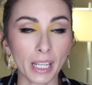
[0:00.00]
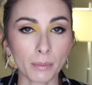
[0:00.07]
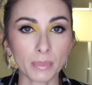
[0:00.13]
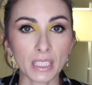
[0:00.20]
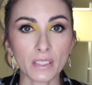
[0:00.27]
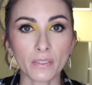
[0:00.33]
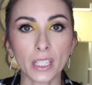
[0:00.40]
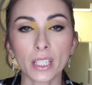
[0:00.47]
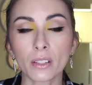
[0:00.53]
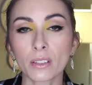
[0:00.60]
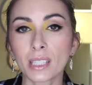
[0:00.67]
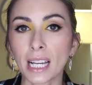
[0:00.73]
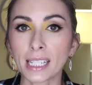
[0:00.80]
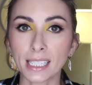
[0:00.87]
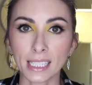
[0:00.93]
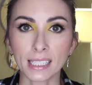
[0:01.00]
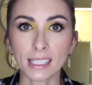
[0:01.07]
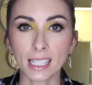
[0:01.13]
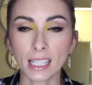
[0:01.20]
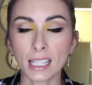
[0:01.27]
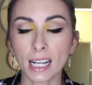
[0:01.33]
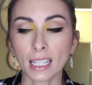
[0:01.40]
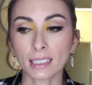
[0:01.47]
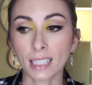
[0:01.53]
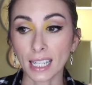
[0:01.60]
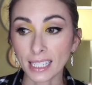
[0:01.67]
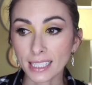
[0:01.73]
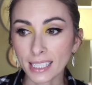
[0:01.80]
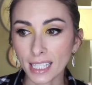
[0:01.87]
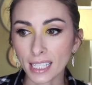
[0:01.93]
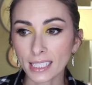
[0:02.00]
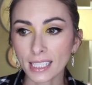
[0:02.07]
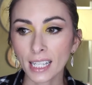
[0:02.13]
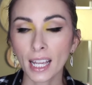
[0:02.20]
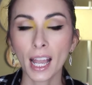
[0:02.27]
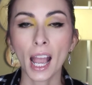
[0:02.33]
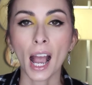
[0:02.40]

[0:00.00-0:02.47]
empties videos, I did say that I liked it.